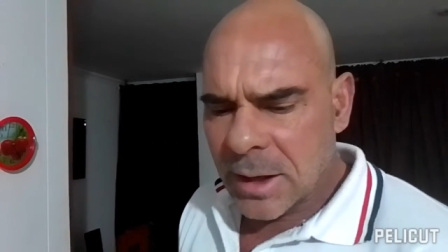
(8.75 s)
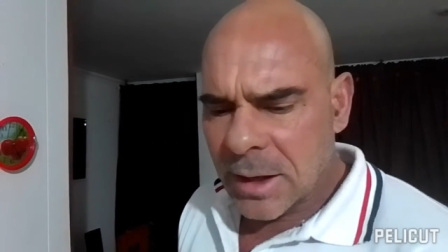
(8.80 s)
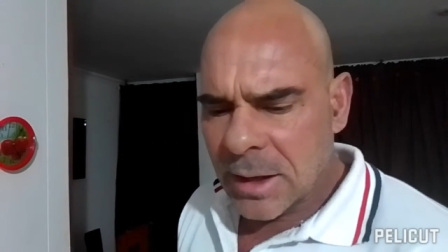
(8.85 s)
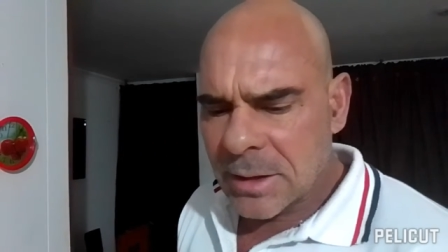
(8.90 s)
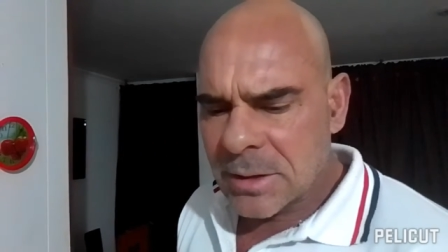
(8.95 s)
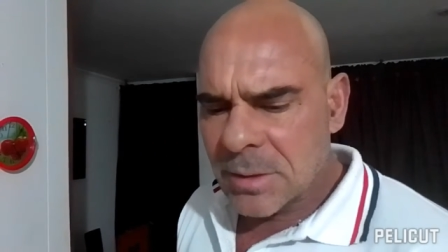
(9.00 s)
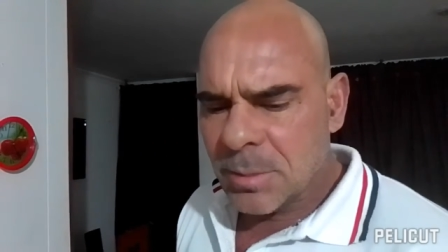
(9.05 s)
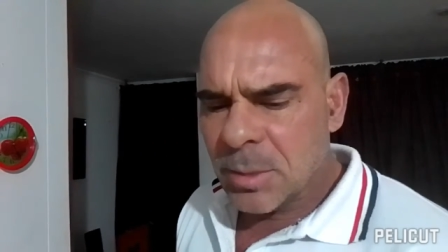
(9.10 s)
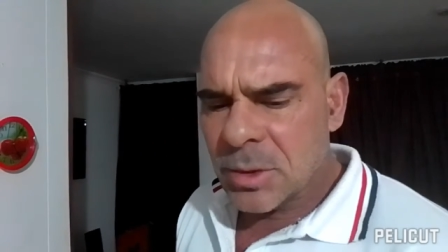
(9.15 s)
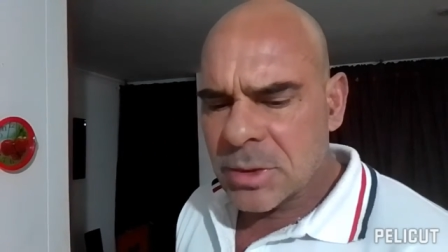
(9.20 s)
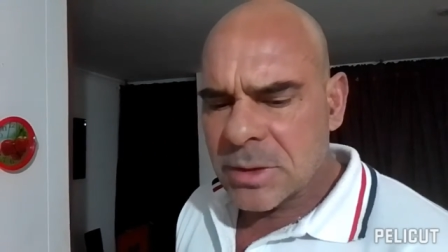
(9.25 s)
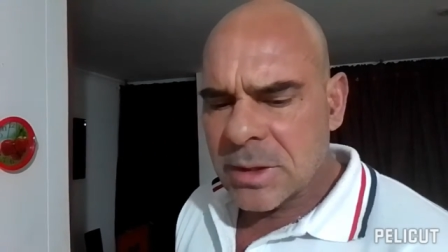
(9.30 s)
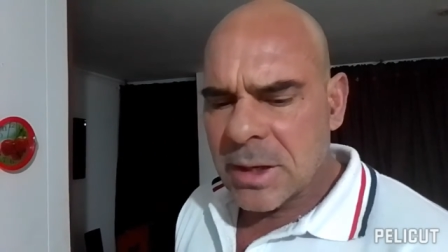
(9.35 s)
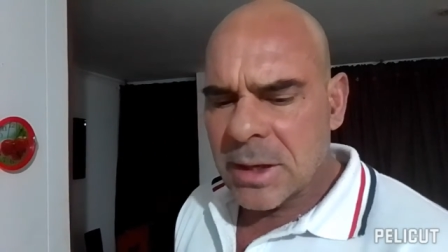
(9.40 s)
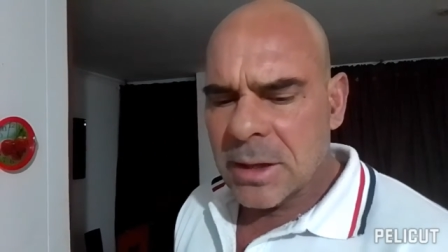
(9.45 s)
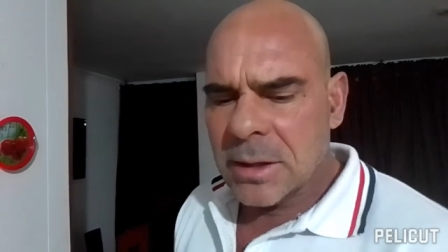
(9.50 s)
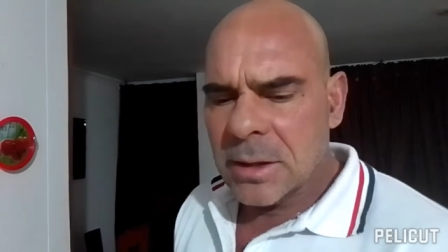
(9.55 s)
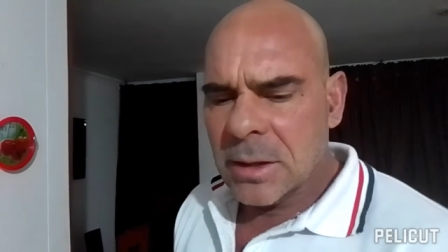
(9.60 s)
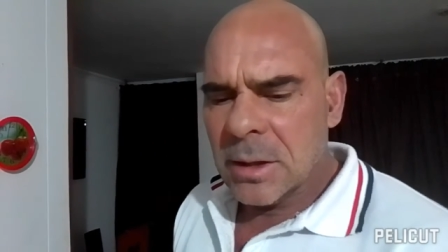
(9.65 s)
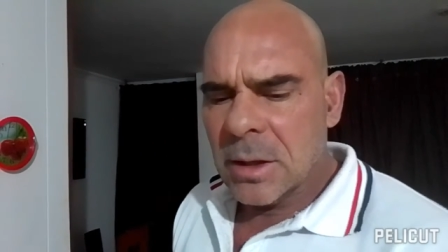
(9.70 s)
I get to
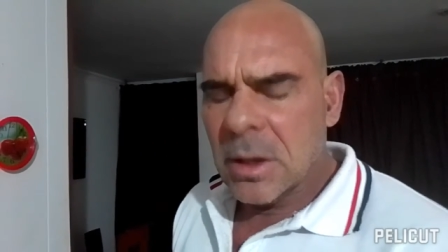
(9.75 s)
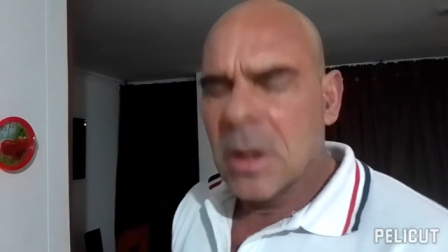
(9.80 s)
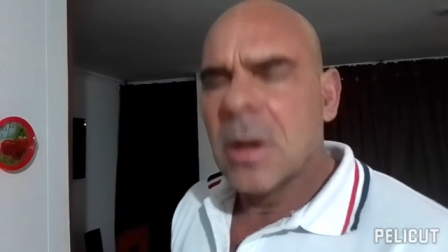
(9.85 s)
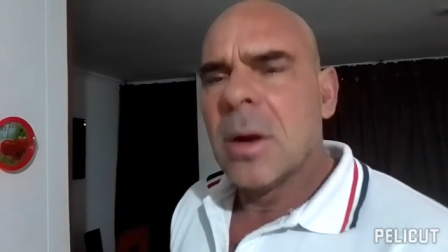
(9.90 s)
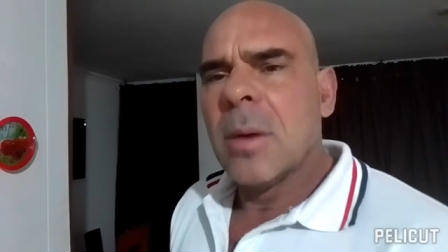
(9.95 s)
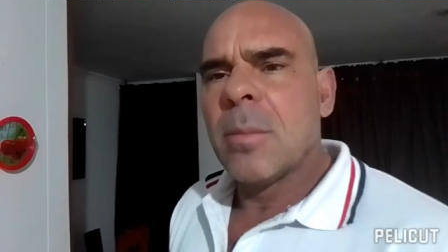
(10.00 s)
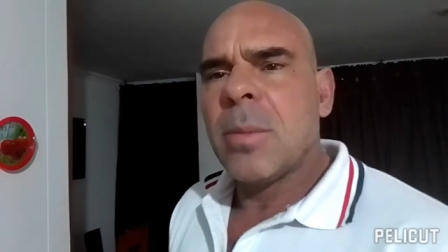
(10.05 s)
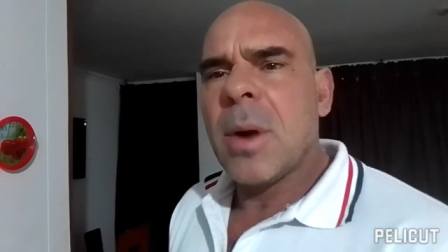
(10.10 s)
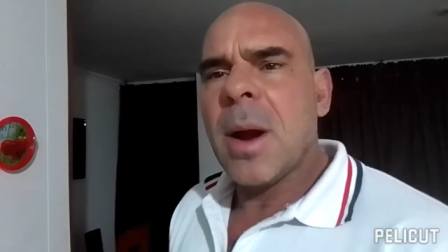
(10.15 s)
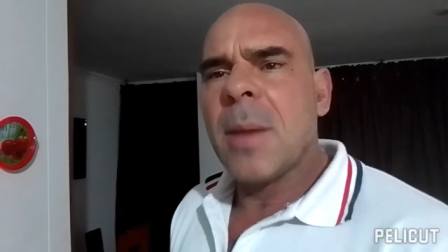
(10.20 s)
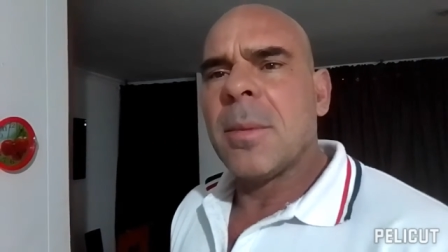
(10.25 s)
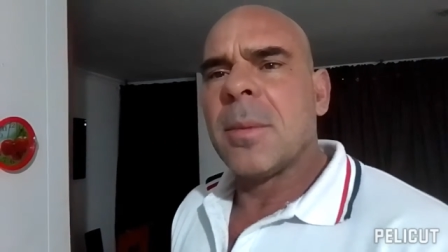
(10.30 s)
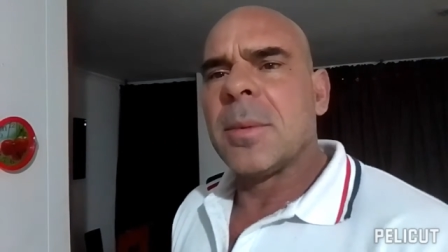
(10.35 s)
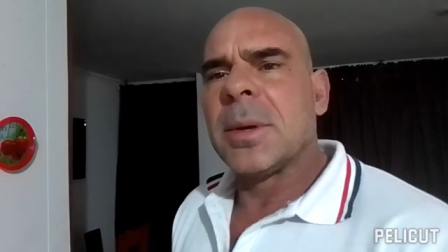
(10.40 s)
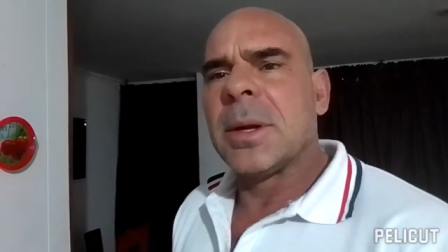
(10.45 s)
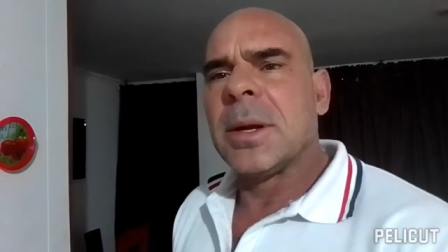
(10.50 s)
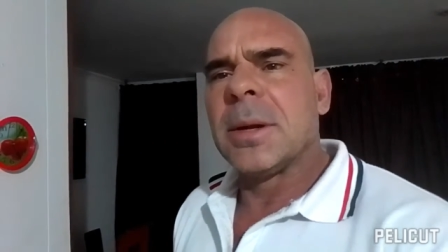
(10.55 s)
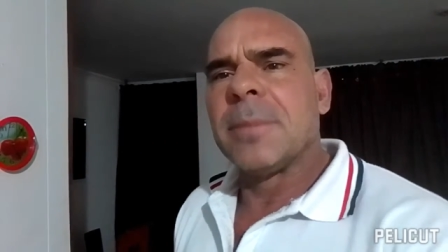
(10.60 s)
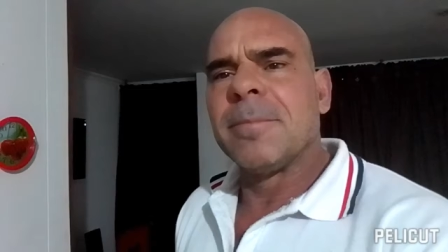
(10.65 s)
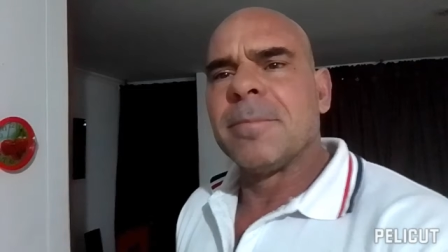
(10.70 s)
present
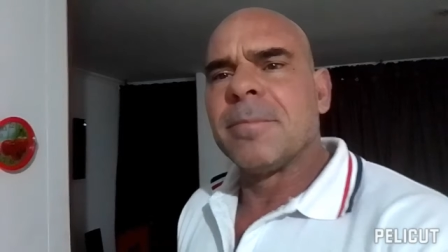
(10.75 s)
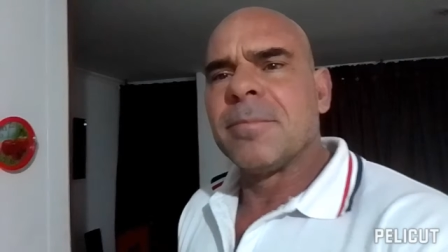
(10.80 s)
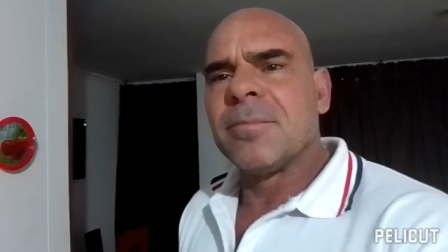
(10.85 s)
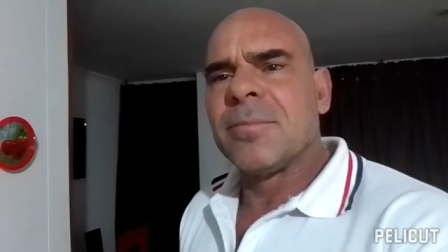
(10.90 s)
probably,